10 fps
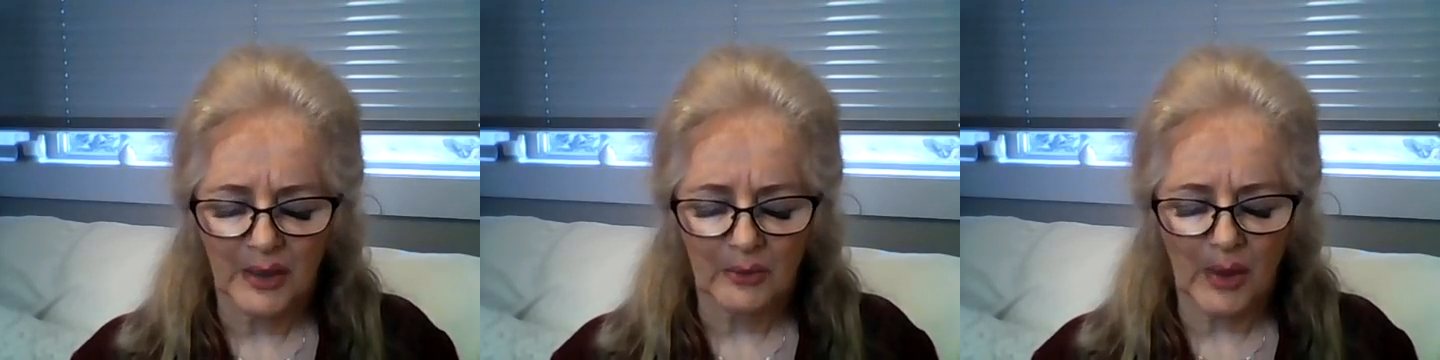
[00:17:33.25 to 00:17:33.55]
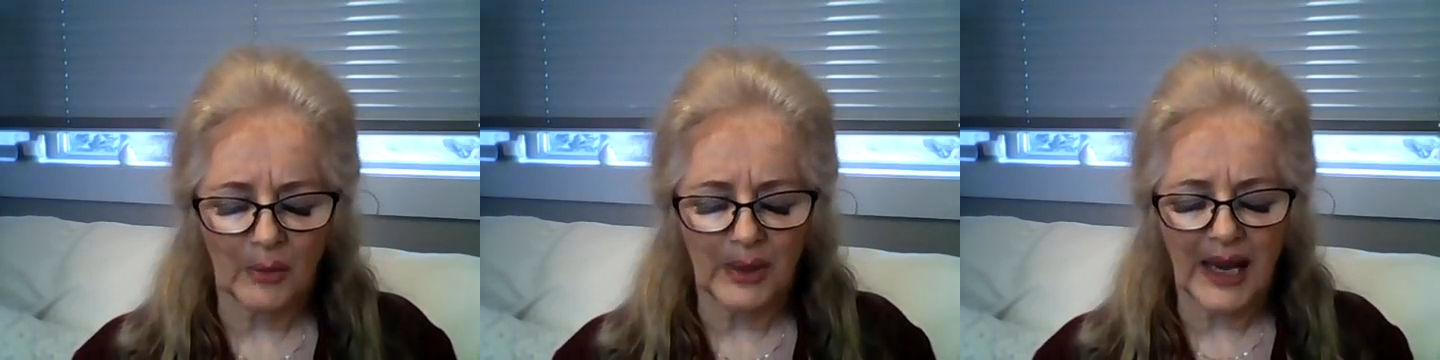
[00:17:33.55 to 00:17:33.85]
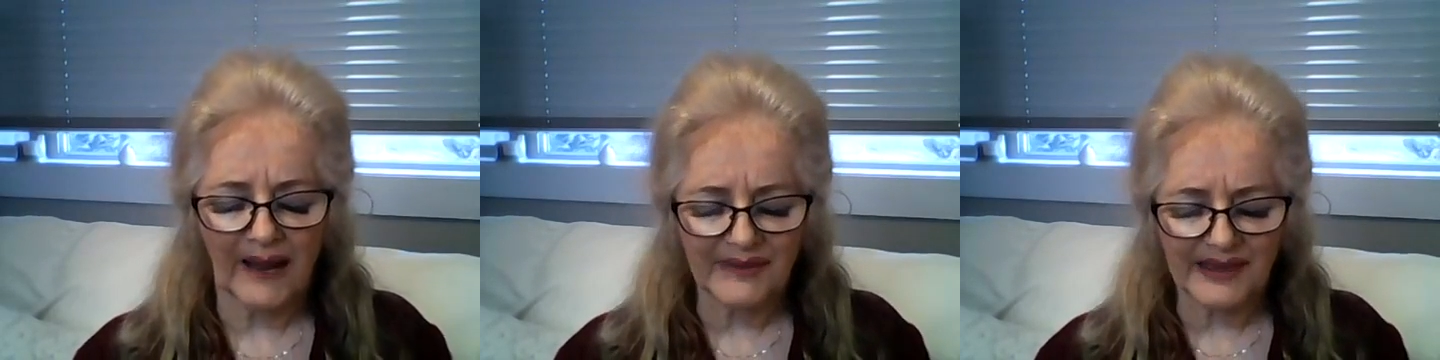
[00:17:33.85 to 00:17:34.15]
where we
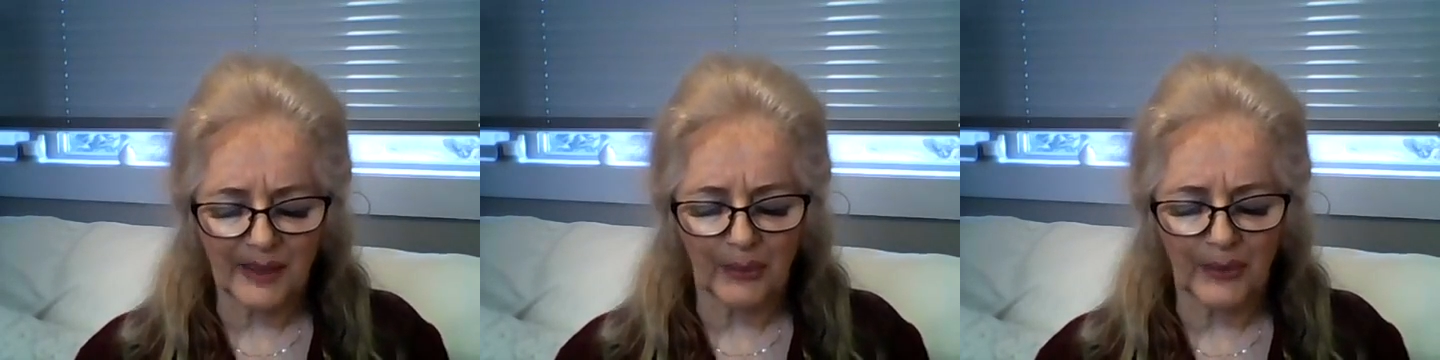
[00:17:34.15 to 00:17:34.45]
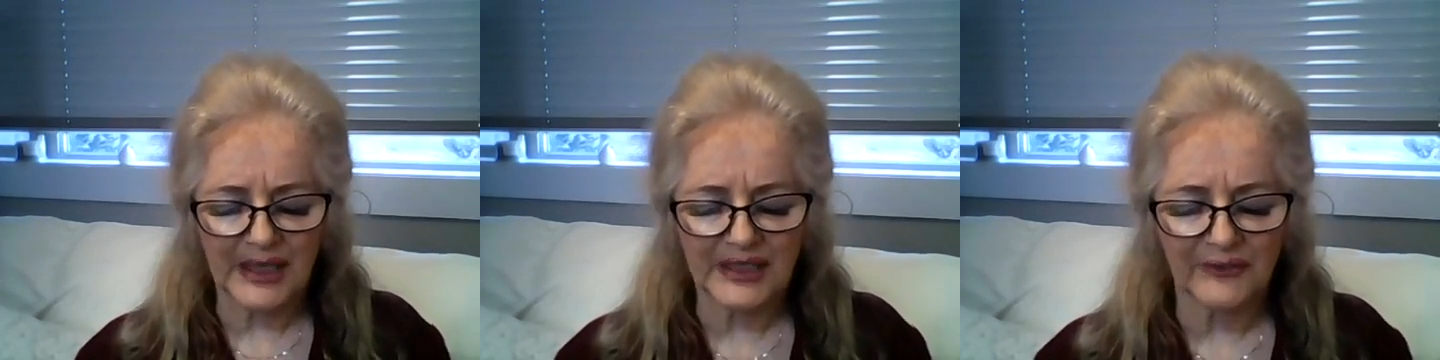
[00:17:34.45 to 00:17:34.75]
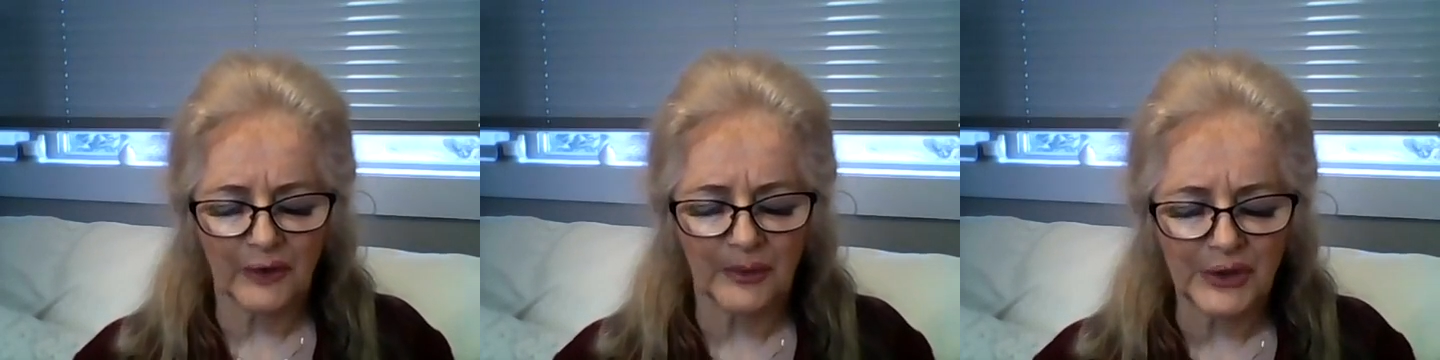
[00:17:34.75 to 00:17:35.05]
have separated
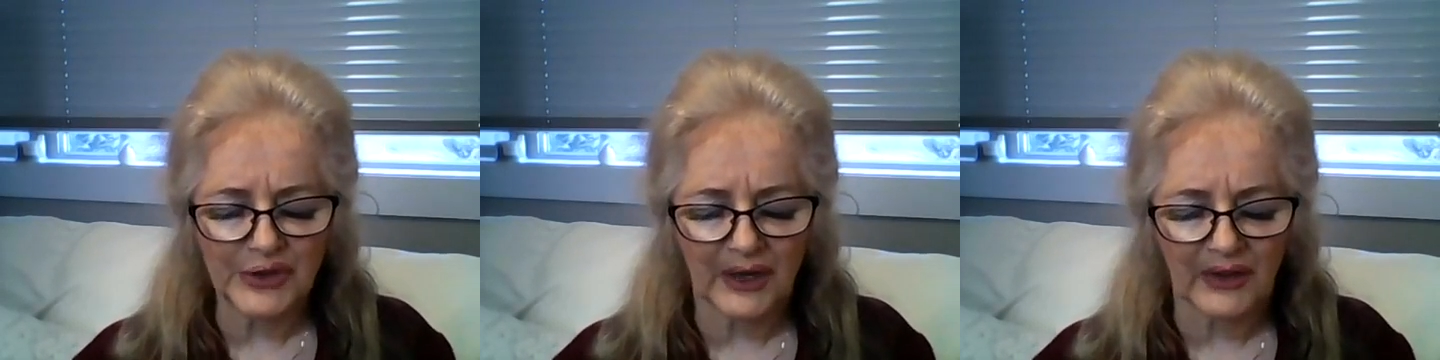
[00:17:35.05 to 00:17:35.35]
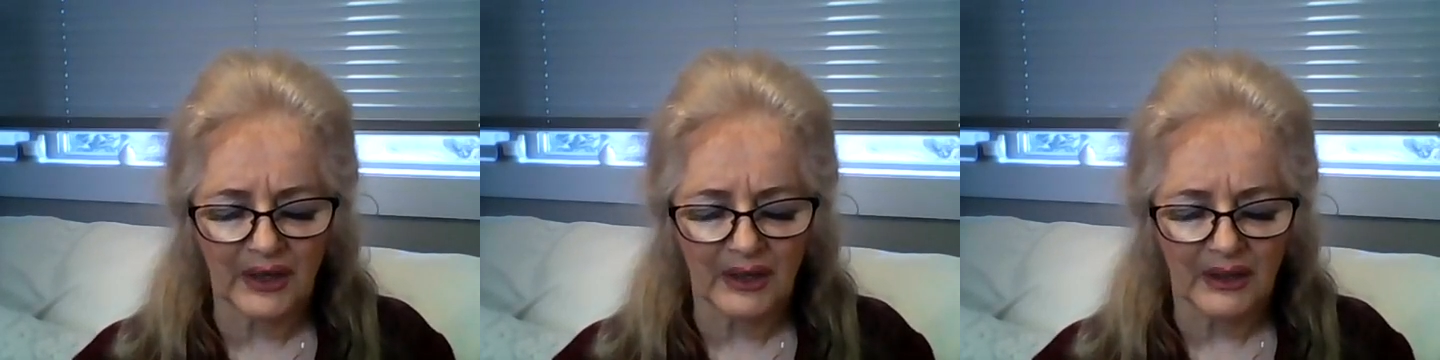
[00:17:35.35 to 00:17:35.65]
from each other,